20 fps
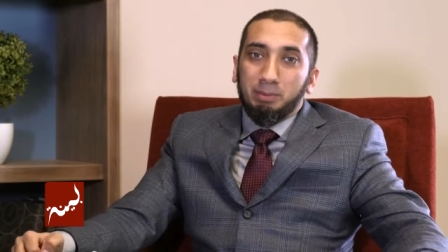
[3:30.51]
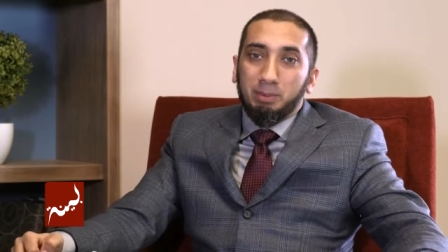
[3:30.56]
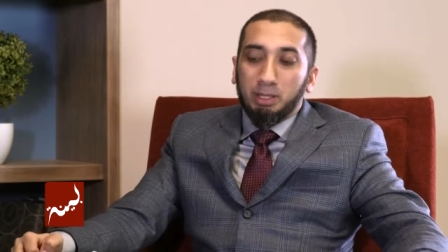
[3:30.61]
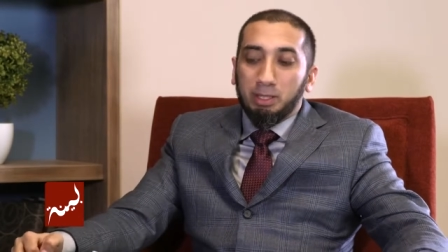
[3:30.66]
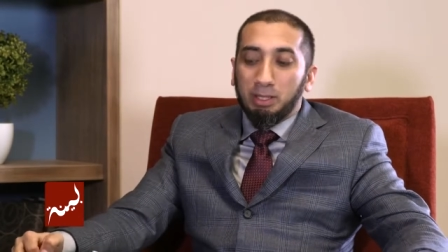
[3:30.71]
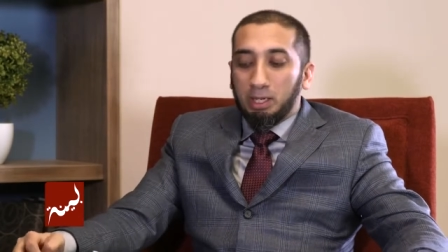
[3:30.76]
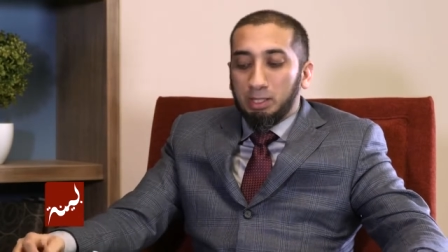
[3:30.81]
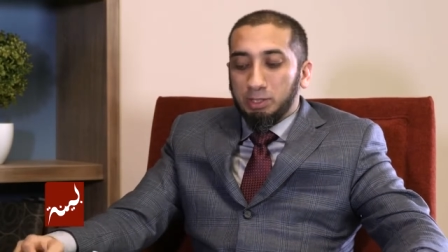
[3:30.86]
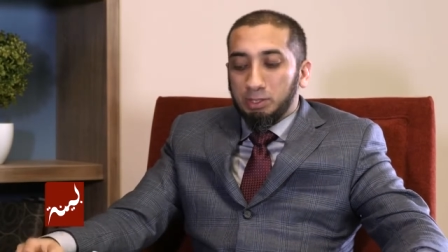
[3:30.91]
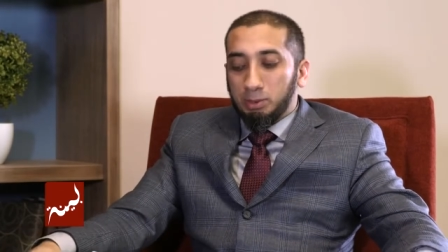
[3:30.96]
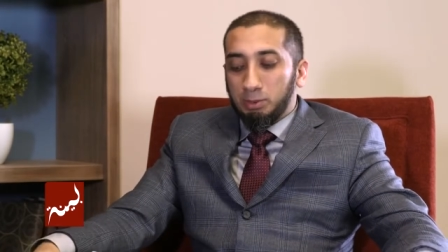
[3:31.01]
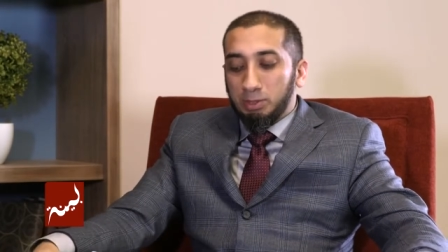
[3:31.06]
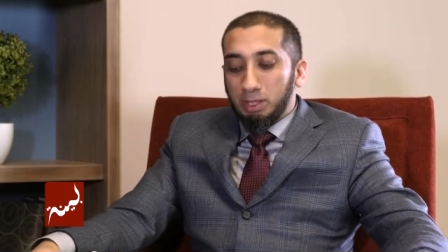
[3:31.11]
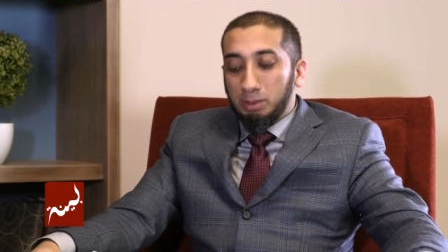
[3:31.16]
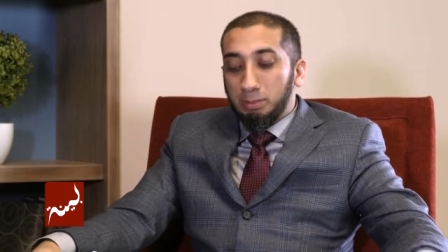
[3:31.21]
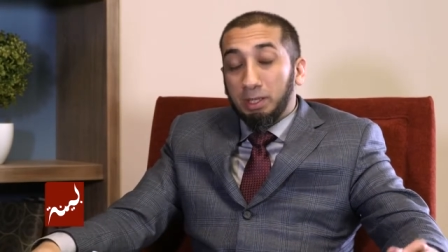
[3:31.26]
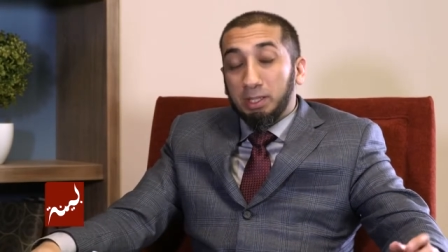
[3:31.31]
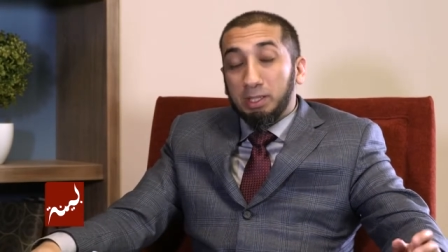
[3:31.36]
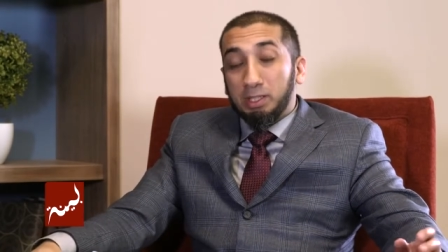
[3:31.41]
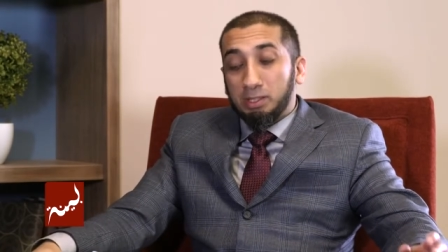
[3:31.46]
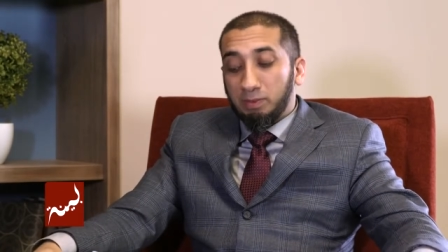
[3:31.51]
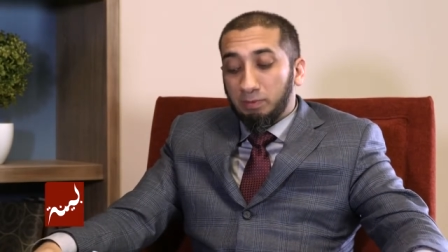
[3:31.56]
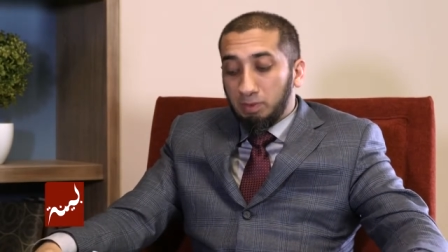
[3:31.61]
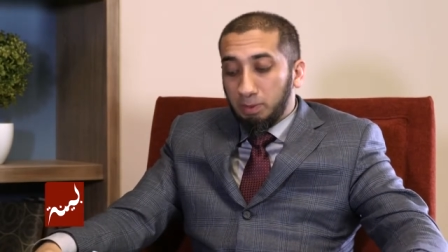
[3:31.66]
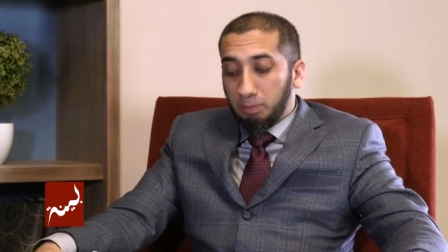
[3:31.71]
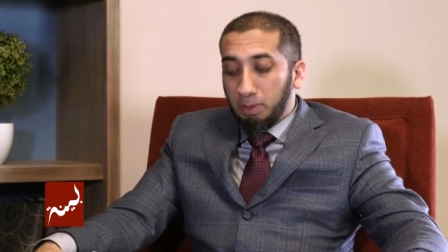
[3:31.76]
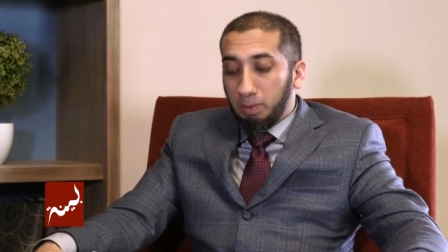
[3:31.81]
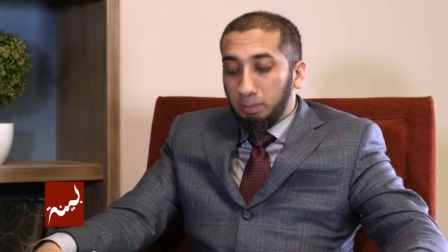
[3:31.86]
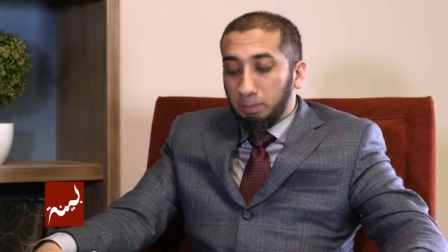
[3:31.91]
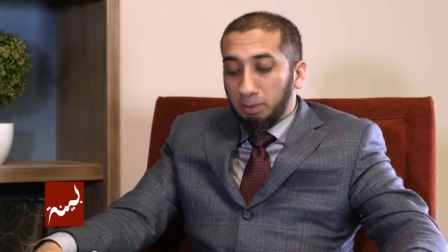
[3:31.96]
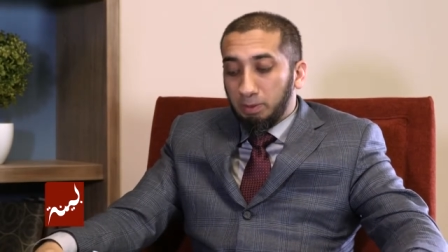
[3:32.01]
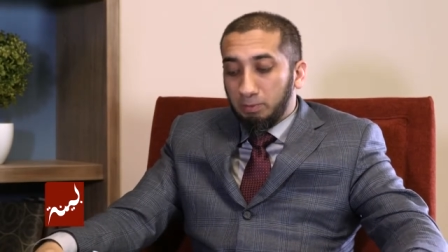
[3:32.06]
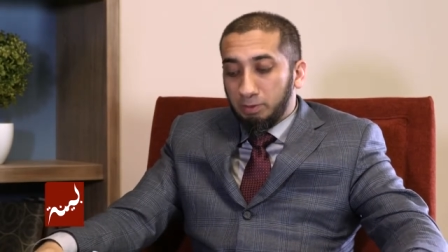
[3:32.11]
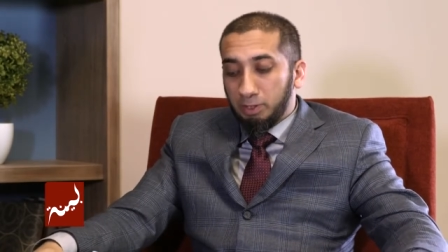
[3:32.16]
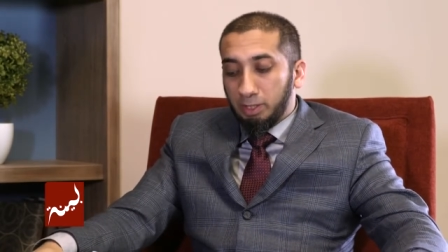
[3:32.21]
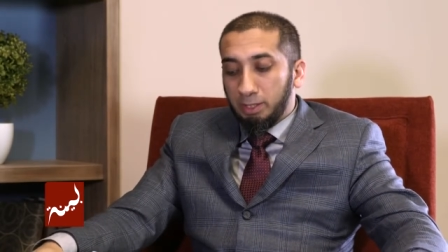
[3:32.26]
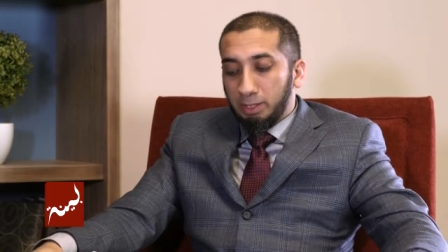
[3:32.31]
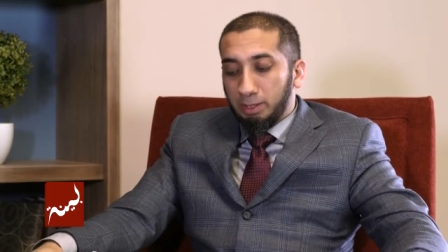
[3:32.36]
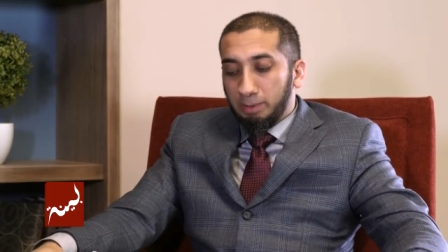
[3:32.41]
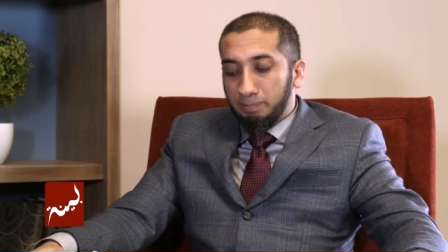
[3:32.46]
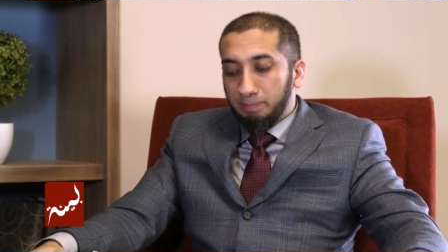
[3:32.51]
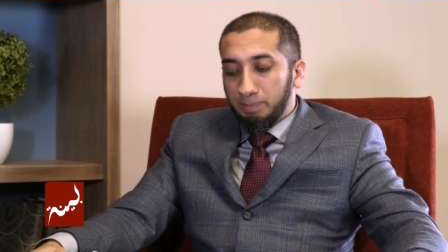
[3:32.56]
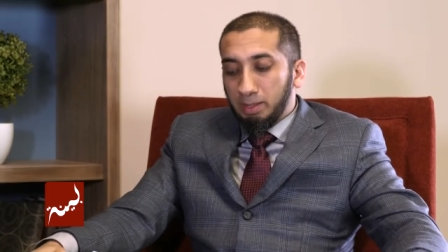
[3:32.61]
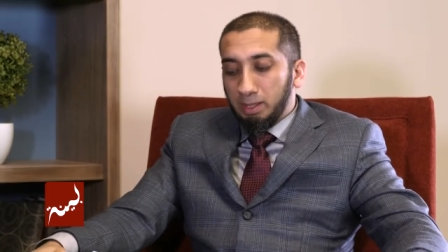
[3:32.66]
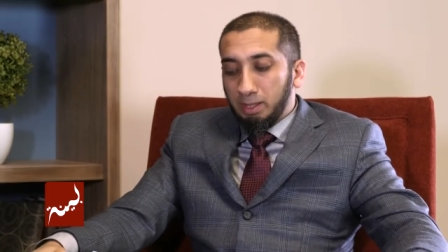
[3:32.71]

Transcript: May Allah Azza wa Jal make us of the people of Jannah.